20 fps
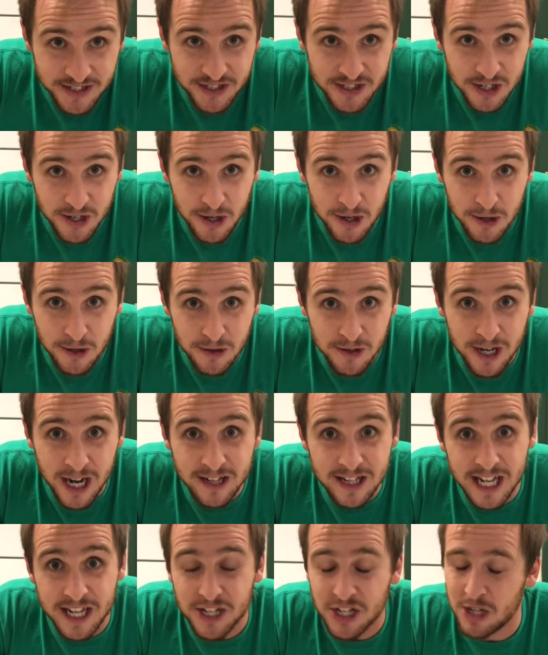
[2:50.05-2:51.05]
So
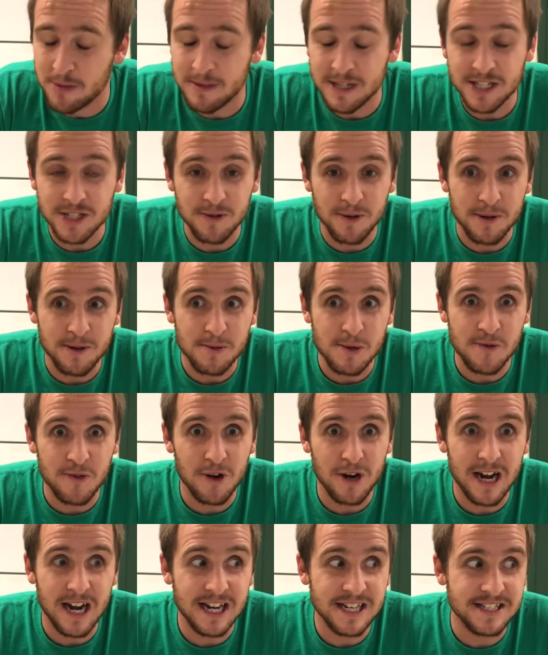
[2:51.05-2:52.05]
not like humans where we move
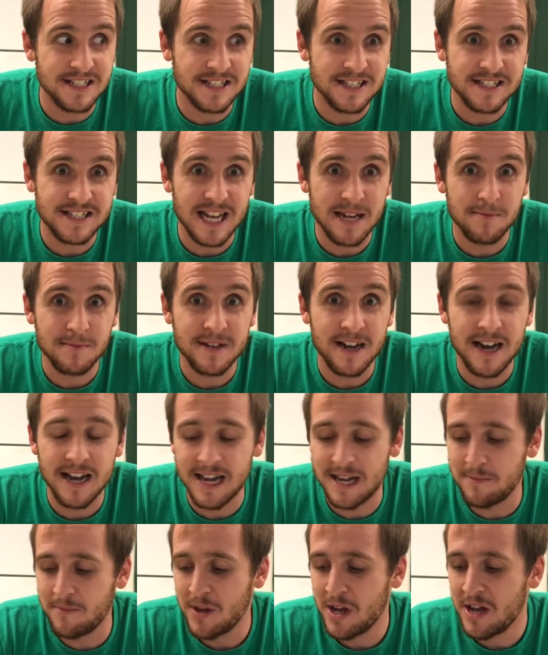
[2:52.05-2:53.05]
our eyes at the same
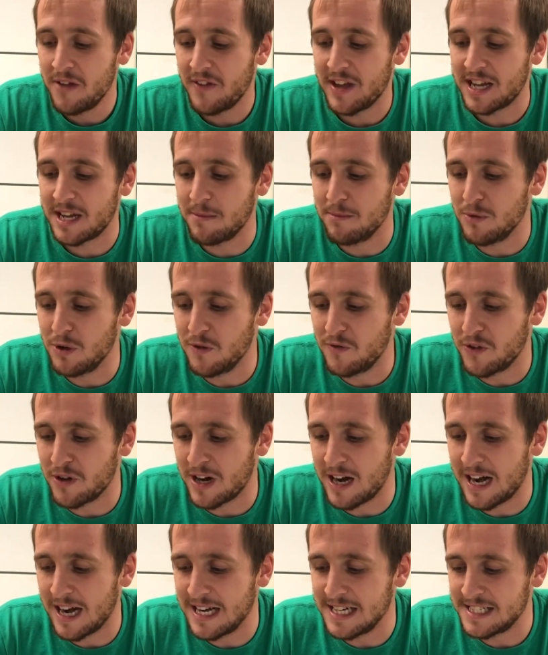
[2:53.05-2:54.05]
time, they can move their
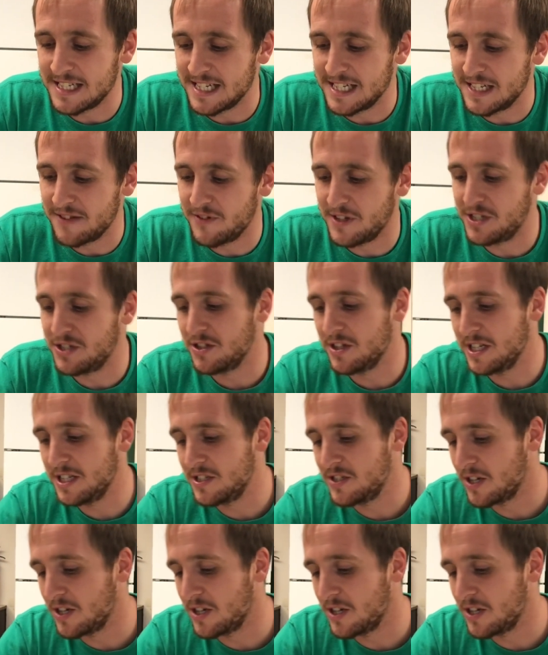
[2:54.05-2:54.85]
eyes individually.